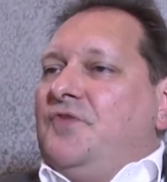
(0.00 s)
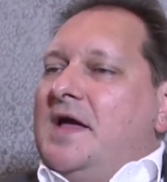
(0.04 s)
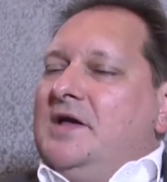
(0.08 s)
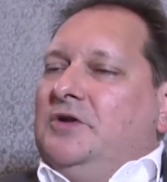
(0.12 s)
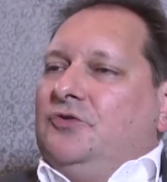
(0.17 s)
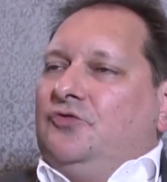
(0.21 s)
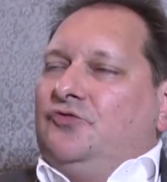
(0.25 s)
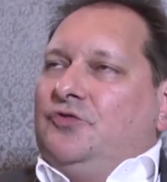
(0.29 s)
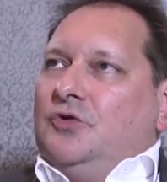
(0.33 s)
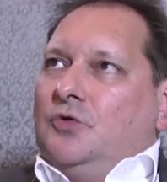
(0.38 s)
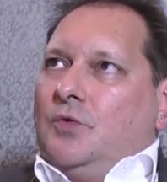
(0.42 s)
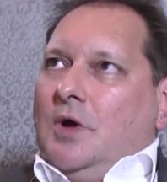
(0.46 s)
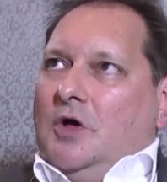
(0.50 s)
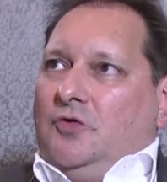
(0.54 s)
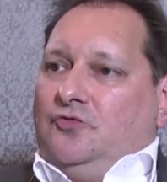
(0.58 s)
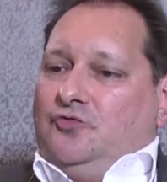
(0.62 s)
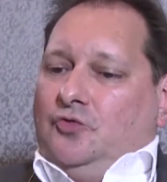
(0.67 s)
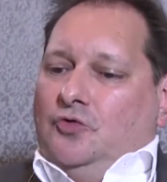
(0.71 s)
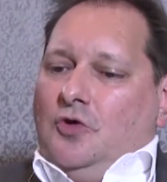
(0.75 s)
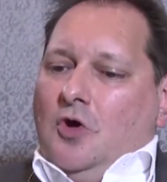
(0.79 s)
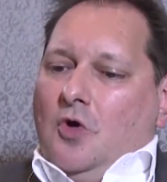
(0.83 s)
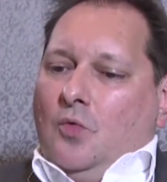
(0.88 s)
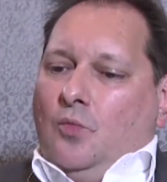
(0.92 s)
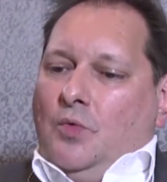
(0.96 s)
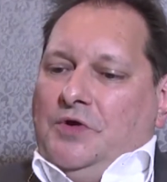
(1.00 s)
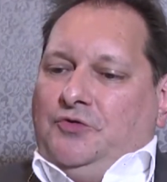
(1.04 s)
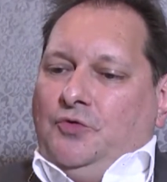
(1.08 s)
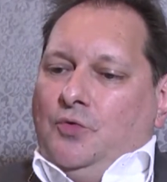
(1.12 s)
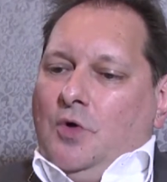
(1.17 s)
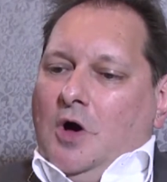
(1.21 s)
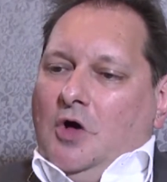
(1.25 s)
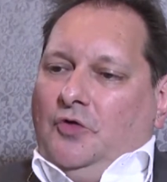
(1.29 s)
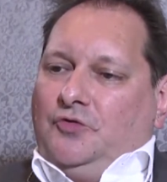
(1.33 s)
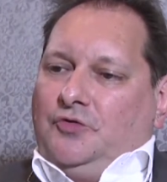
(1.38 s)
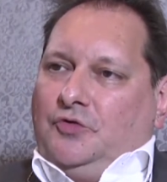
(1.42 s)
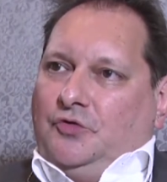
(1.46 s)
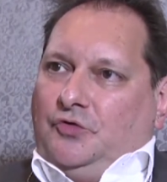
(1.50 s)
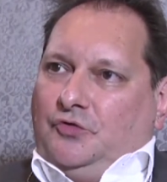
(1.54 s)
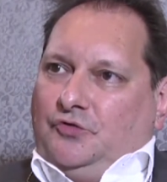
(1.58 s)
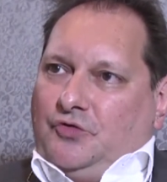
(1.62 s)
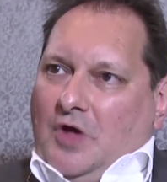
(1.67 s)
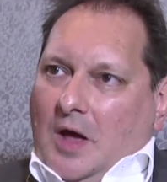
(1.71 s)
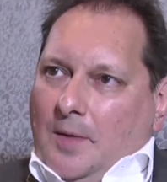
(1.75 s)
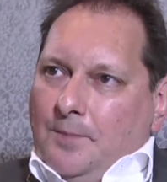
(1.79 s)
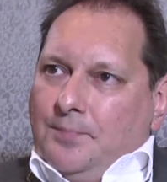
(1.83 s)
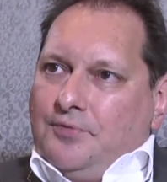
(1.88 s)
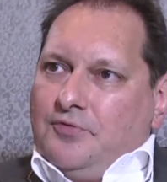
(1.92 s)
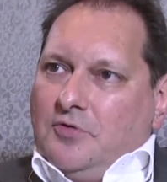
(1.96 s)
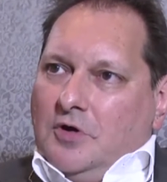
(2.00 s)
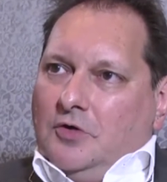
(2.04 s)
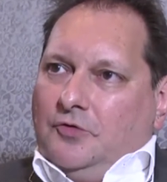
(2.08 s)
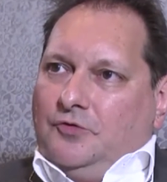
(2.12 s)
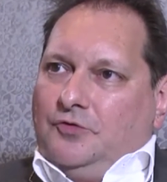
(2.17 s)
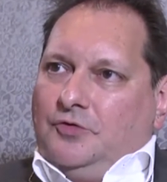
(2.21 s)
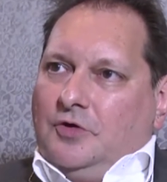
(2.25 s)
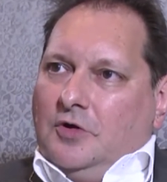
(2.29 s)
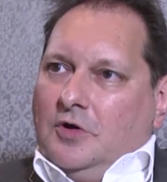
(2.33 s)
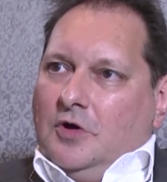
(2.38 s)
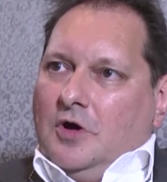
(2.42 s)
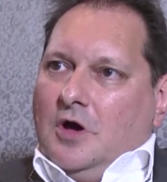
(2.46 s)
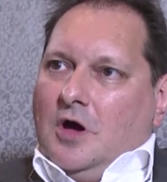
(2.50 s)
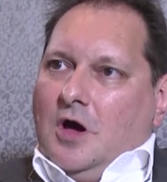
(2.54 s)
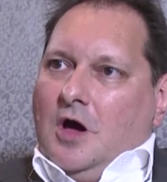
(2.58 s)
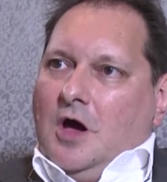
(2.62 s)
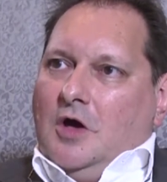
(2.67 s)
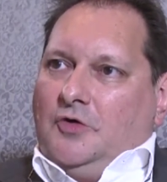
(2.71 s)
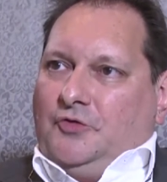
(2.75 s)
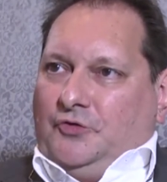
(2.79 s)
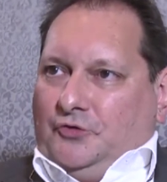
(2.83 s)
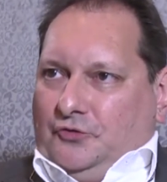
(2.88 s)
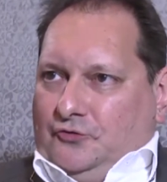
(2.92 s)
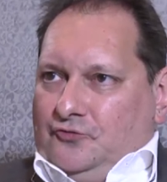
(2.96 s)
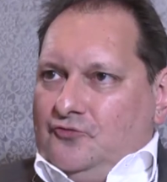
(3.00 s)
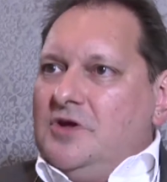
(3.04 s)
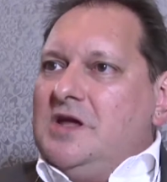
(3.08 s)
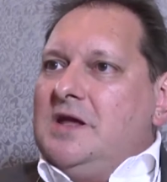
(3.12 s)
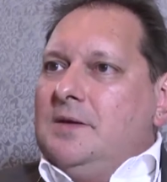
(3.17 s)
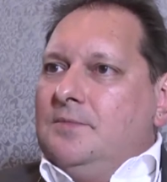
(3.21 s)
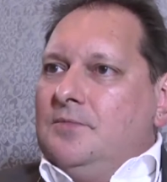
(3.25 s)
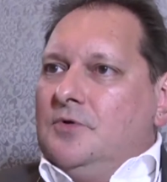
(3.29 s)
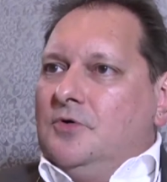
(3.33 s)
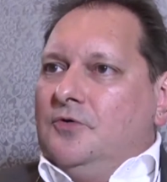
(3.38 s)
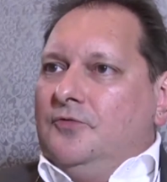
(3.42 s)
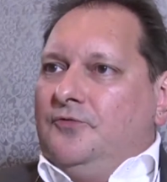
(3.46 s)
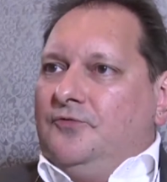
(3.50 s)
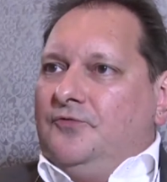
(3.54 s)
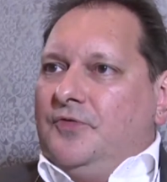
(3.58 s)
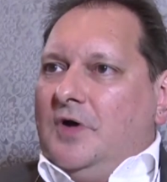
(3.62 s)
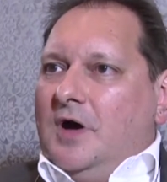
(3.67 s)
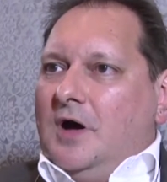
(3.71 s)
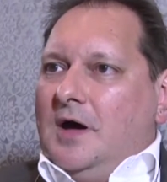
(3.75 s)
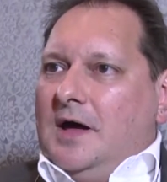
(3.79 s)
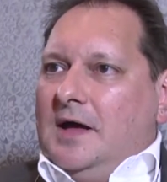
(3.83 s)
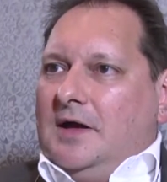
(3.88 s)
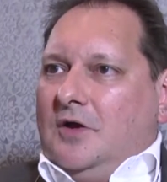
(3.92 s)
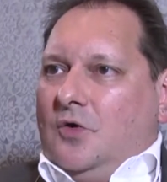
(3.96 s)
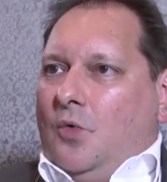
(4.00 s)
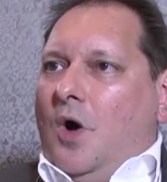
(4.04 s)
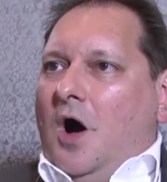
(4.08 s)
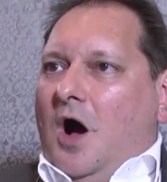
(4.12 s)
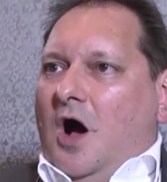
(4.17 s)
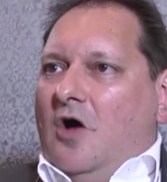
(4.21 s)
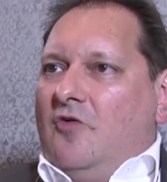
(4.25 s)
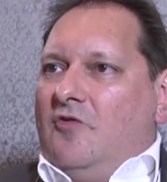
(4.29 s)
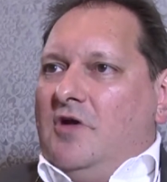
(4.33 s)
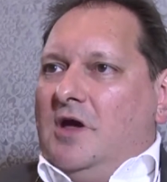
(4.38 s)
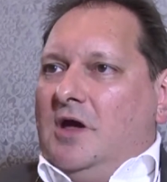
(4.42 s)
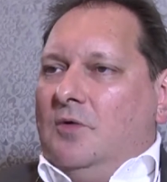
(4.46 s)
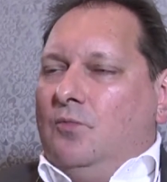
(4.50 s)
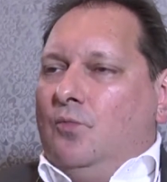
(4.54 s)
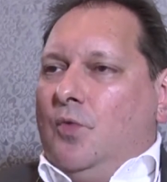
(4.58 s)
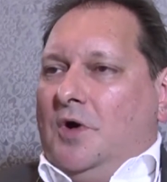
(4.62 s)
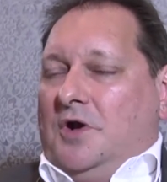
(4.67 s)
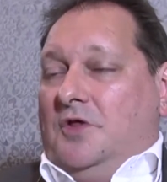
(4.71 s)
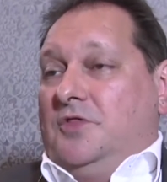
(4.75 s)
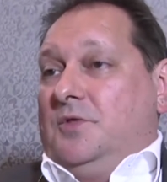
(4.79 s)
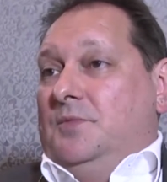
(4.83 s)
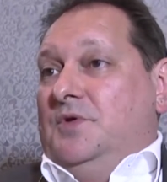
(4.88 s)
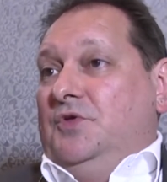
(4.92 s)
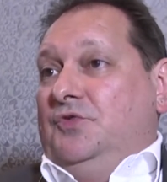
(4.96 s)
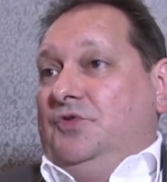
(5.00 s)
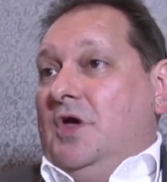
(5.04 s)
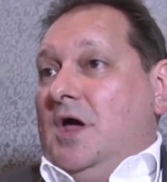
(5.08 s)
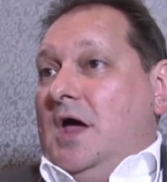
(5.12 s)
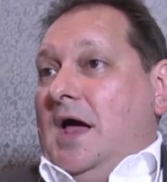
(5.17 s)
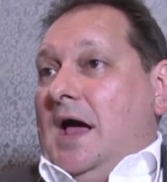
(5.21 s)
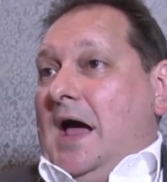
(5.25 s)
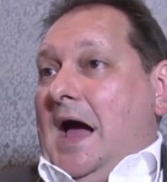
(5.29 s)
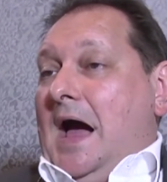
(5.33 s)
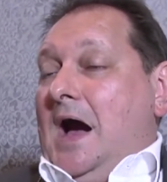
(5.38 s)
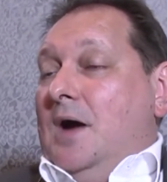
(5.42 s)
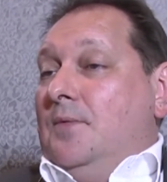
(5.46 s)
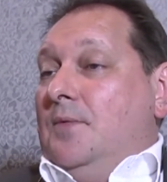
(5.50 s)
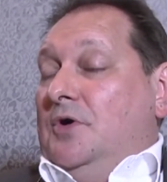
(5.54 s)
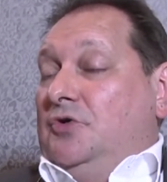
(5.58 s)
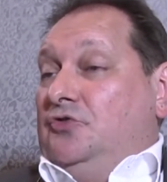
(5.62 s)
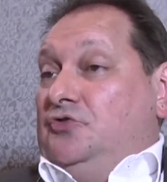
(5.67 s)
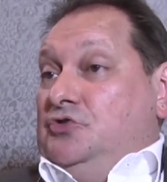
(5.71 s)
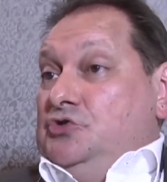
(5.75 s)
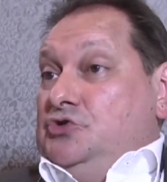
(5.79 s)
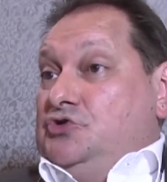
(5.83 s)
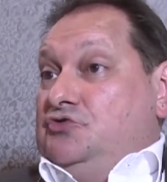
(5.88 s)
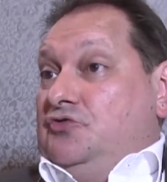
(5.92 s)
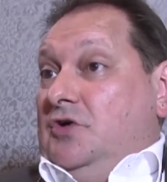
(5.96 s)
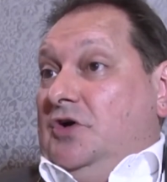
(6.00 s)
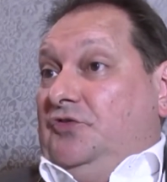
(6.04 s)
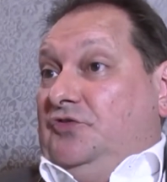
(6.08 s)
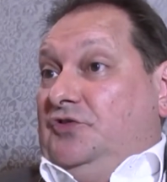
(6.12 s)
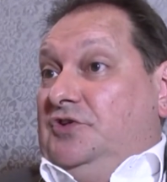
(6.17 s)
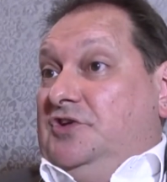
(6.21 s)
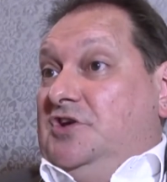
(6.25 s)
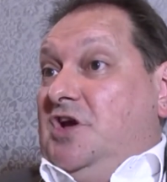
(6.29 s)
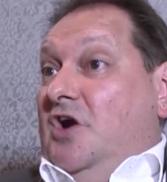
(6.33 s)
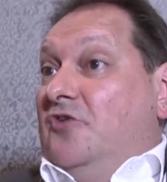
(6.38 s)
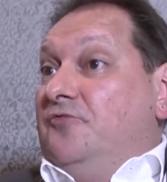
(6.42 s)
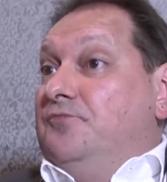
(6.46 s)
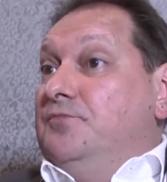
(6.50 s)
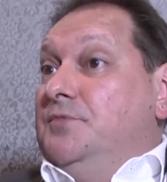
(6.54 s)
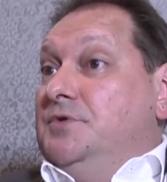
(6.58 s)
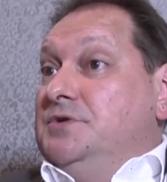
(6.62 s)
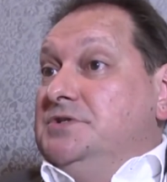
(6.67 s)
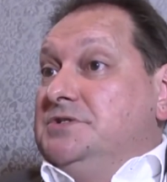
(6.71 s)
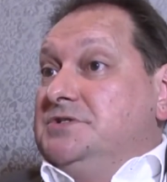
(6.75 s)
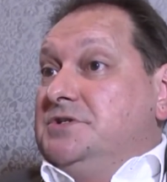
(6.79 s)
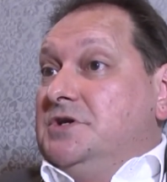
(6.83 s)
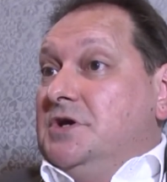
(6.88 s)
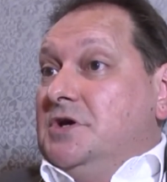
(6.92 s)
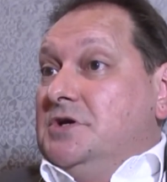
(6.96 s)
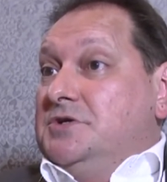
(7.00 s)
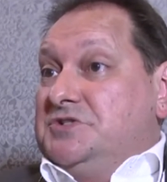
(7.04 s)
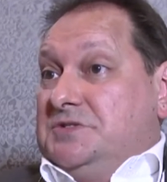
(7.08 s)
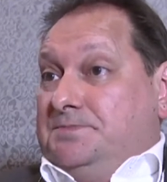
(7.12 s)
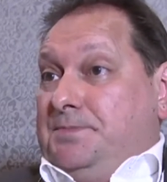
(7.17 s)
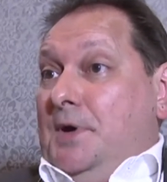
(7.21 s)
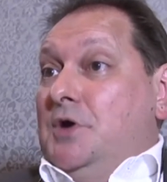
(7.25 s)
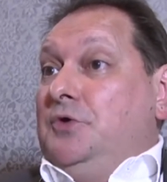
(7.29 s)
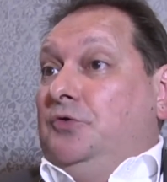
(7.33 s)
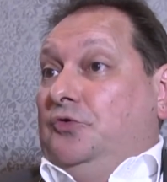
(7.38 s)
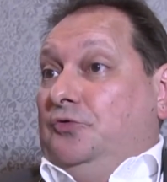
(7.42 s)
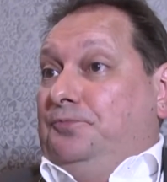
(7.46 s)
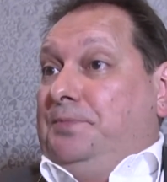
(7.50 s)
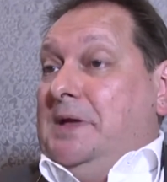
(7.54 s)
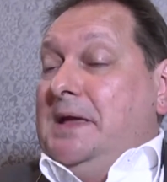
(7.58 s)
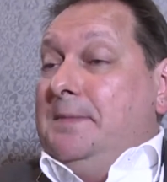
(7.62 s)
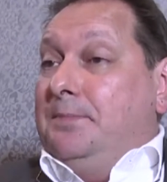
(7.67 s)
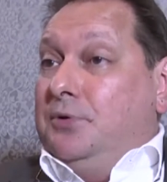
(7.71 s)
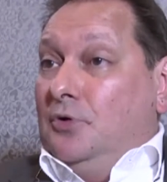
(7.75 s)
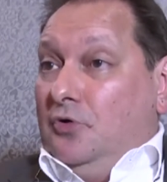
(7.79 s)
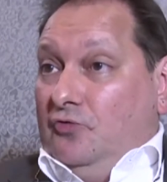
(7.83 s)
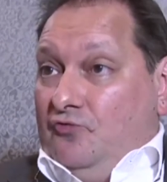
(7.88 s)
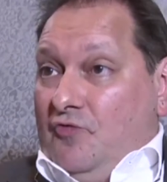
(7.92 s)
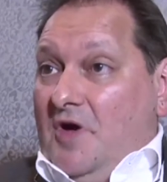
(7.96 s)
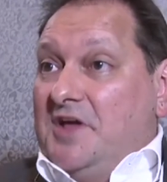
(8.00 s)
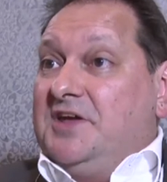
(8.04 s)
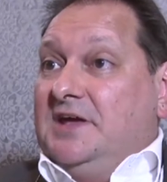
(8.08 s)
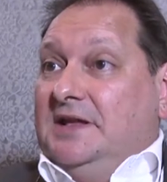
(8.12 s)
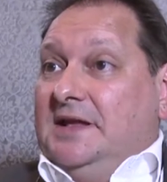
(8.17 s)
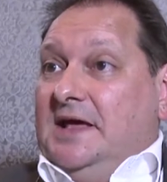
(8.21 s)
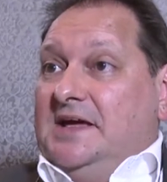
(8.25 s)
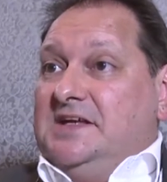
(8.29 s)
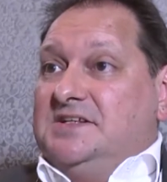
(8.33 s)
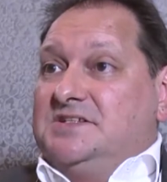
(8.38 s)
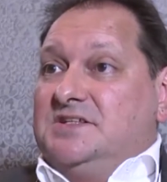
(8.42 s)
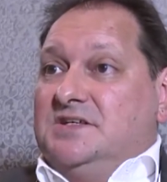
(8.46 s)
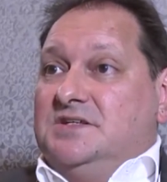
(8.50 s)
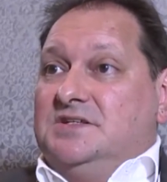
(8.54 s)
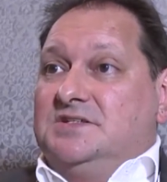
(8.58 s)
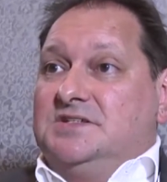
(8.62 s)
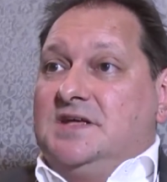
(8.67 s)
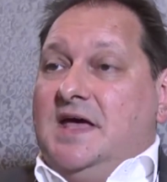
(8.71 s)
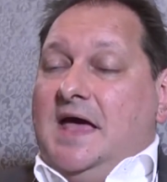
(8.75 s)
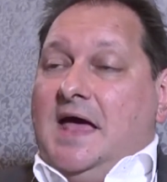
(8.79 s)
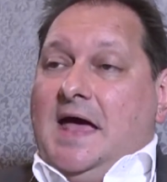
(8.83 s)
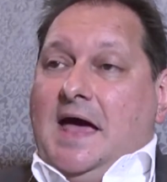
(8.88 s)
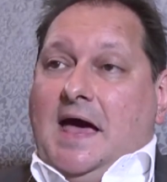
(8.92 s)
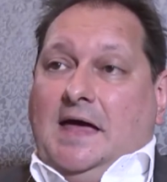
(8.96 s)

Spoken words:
a very interesting question. We do ask a separate stream of inquiry, and one of them is how much you trust government spokespeople or regulators.